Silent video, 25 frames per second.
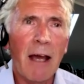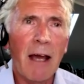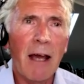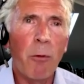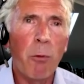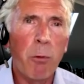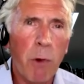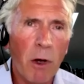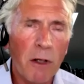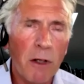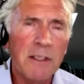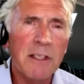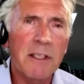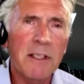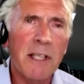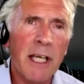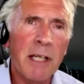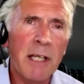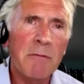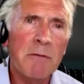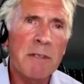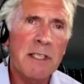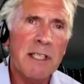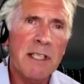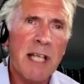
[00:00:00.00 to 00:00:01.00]
What do
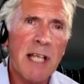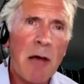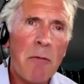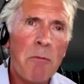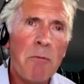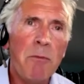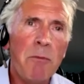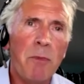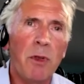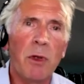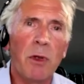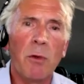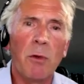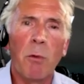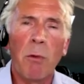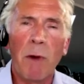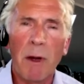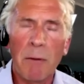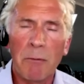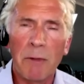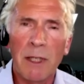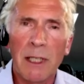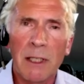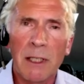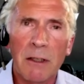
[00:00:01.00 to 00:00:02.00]
they resemble
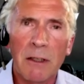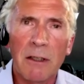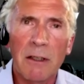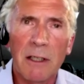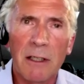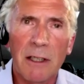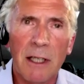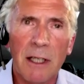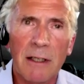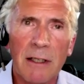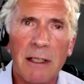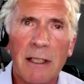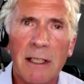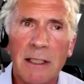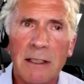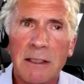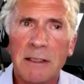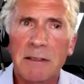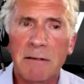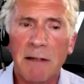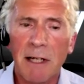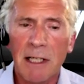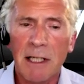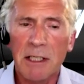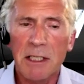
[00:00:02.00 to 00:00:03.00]
when we look at the
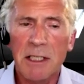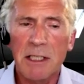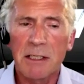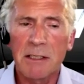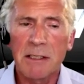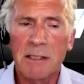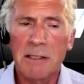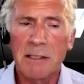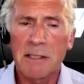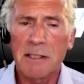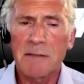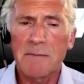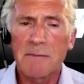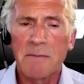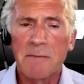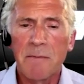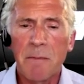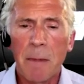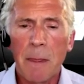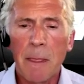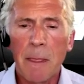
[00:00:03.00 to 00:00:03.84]
interactions?